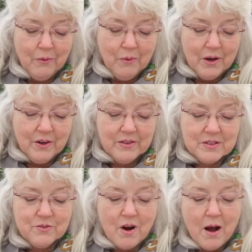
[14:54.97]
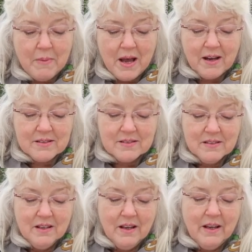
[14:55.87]
What are its
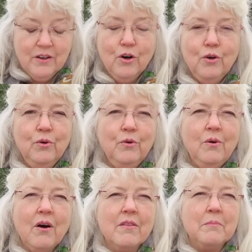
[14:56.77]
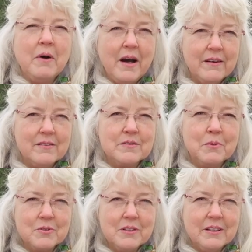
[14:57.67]
drawbacks? And who are the buyers
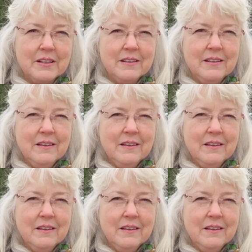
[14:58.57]
mostly?